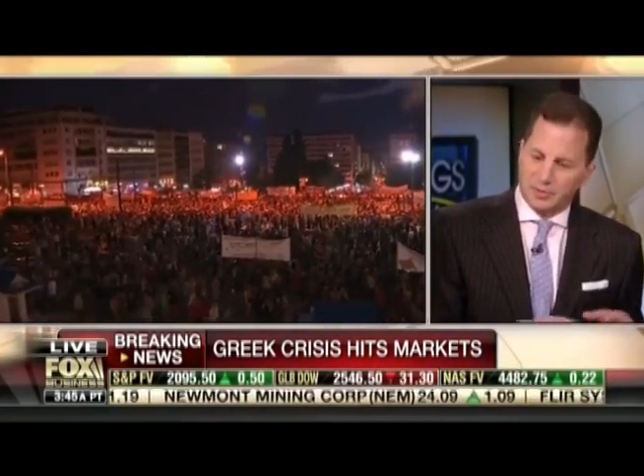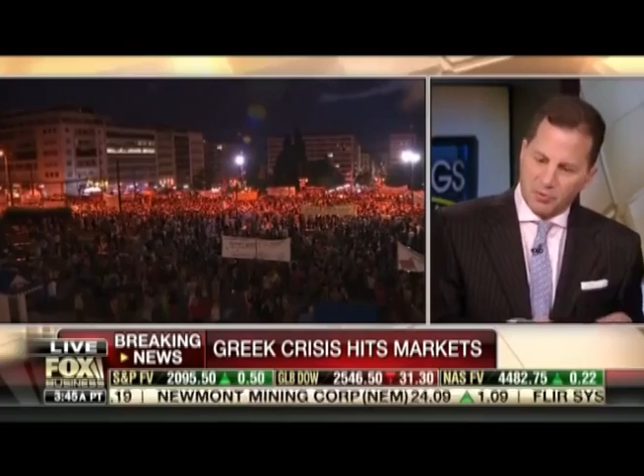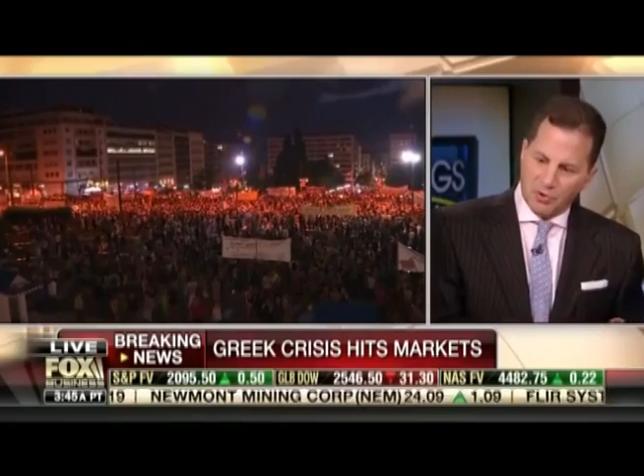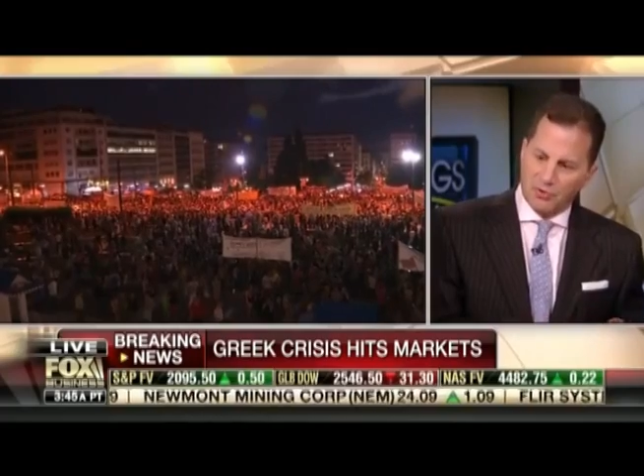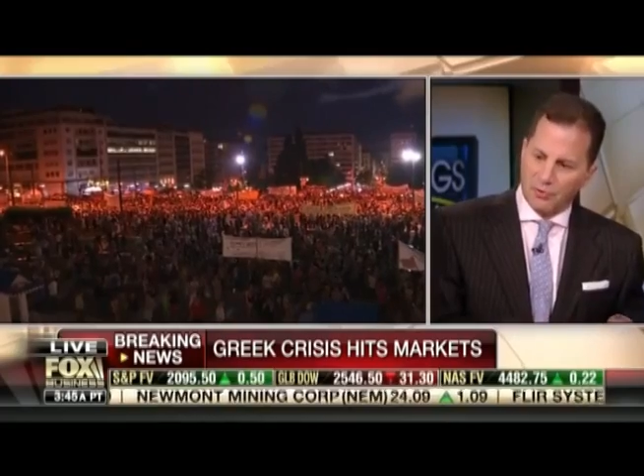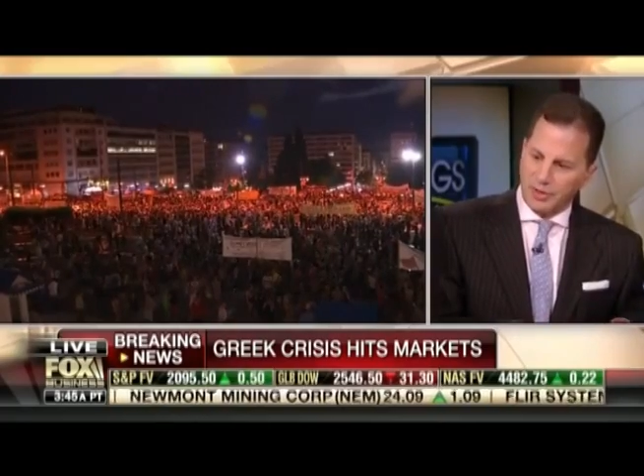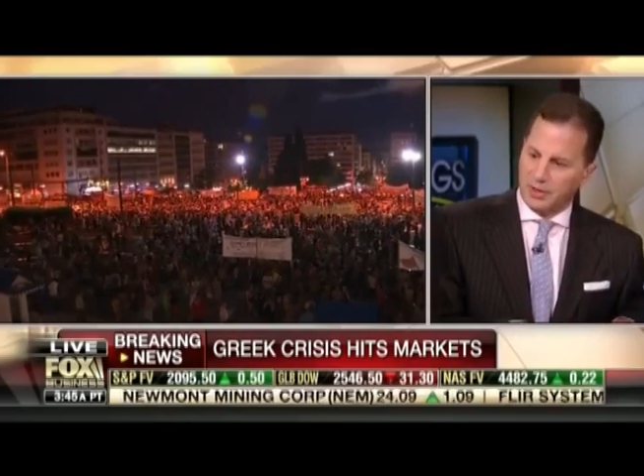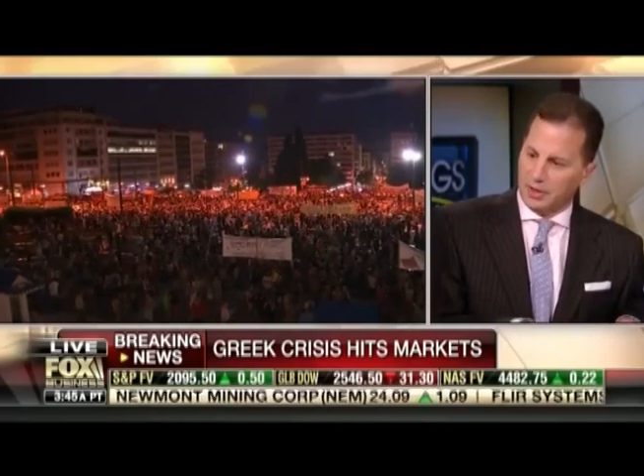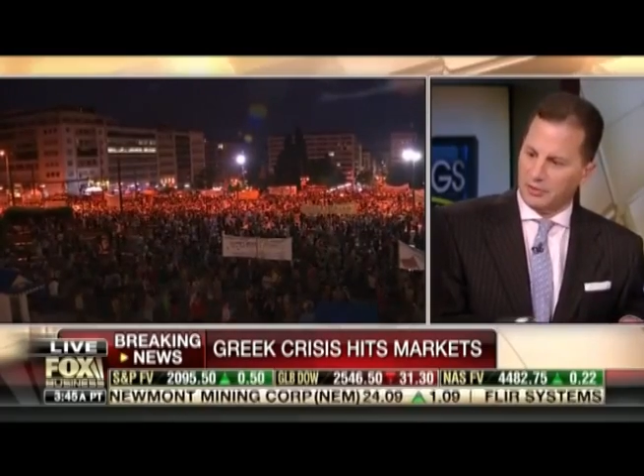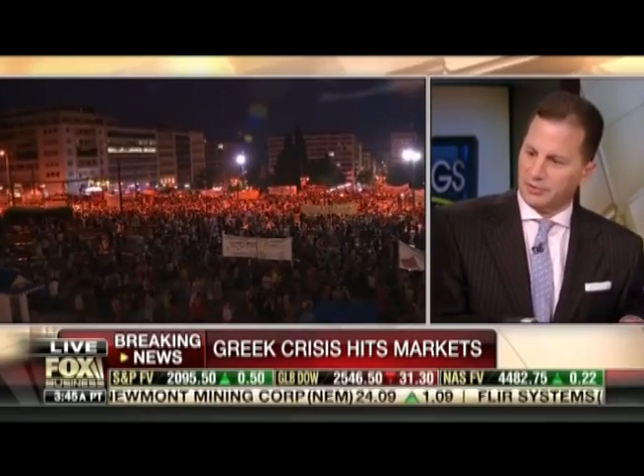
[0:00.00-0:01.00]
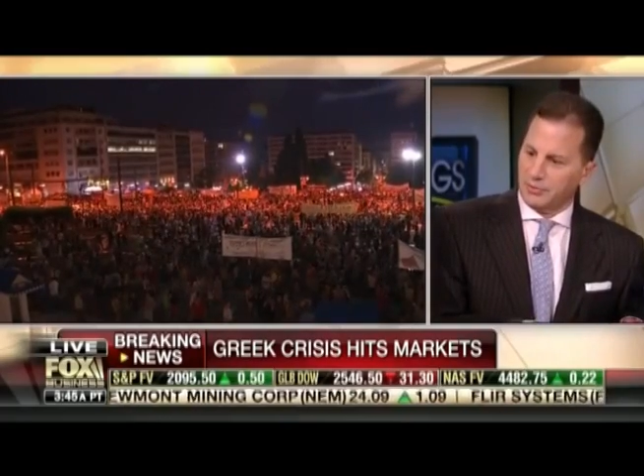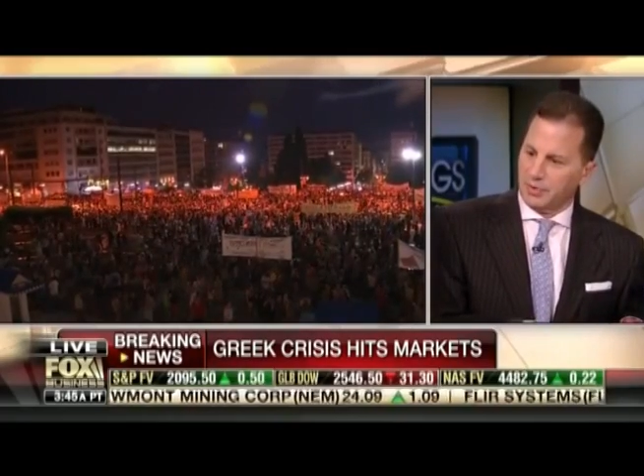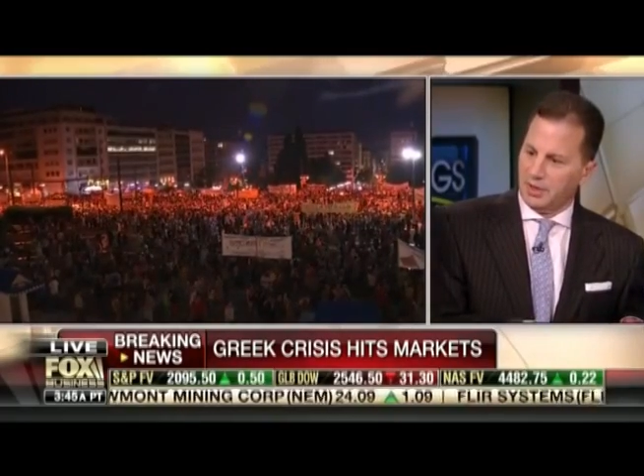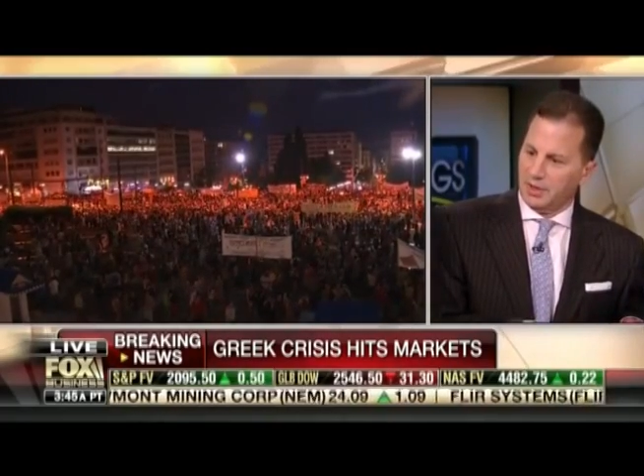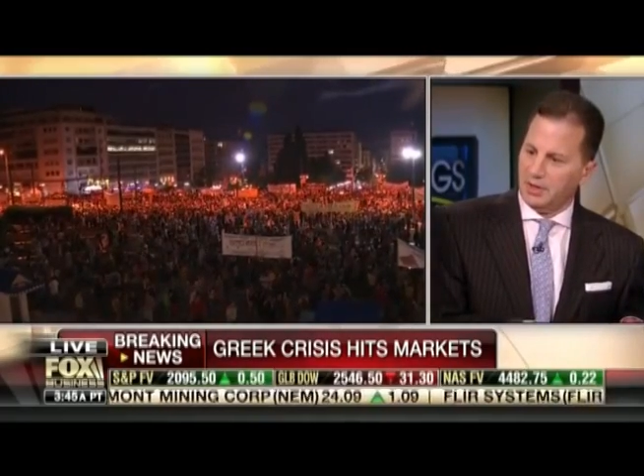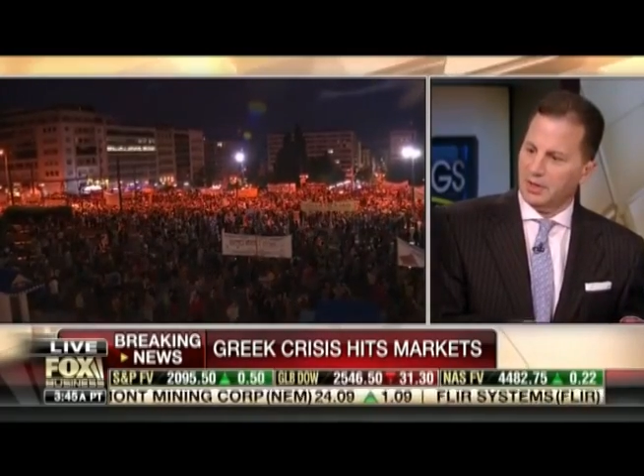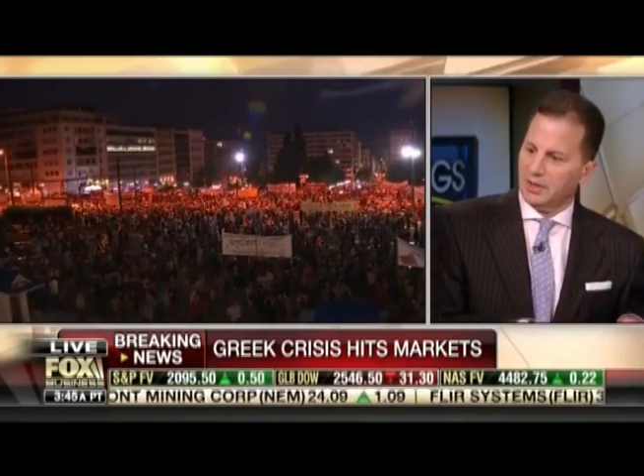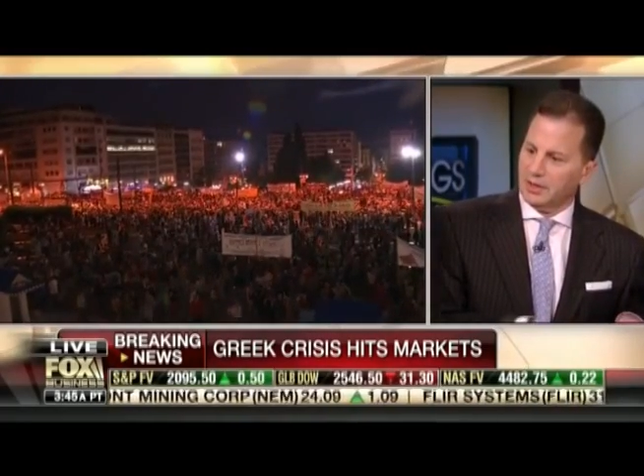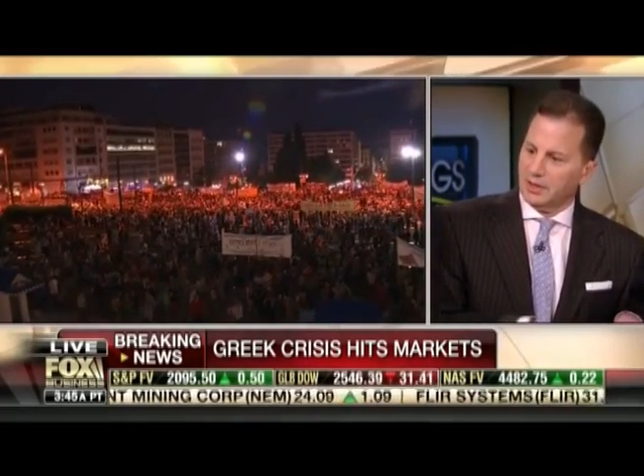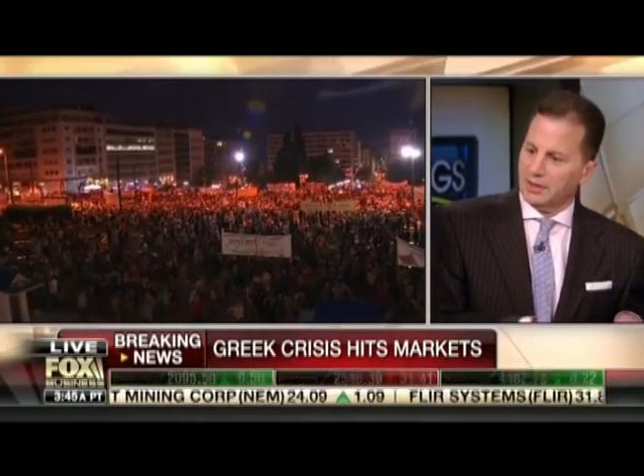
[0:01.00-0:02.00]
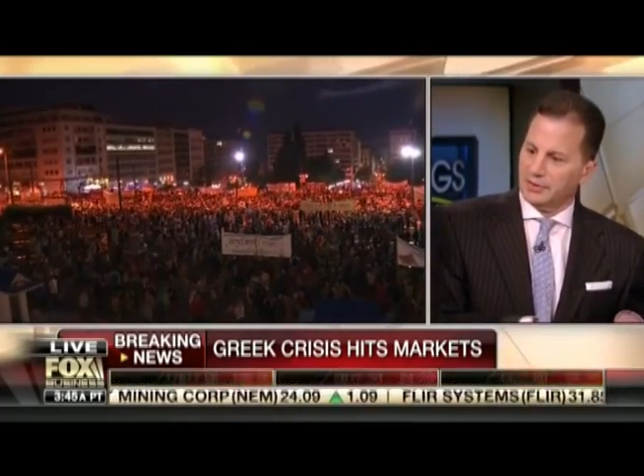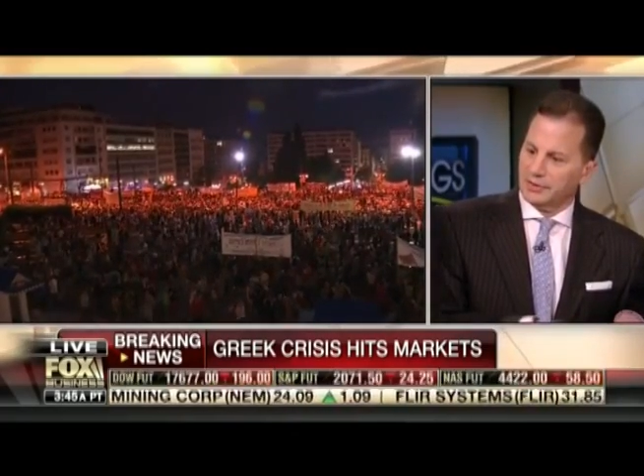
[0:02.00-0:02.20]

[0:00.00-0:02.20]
Puerto Rico, to me, is